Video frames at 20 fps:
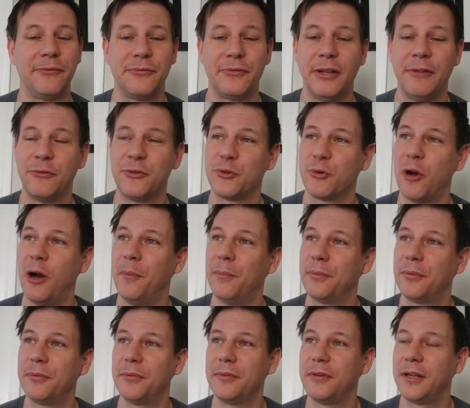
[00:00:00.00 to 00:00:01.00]
if
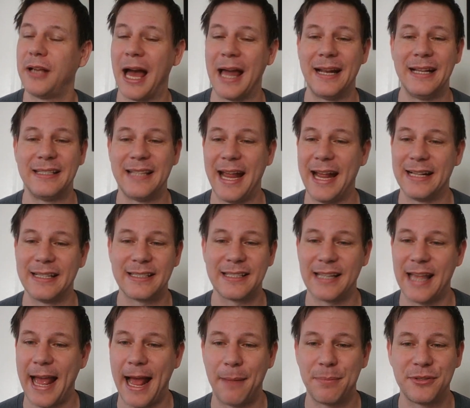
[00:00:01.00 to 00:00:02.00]
Trump got his hand
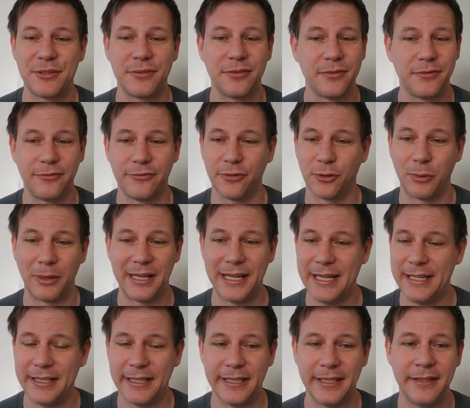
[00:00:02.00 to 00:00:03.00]
slapped for what
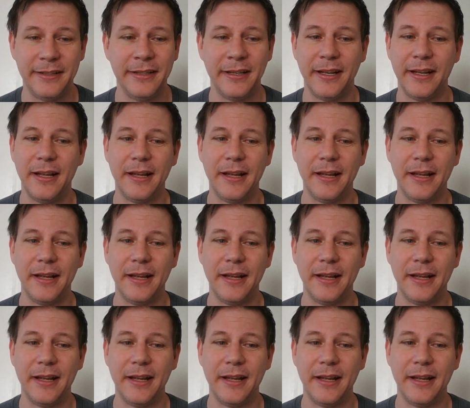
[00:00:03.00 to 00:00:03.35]
he did,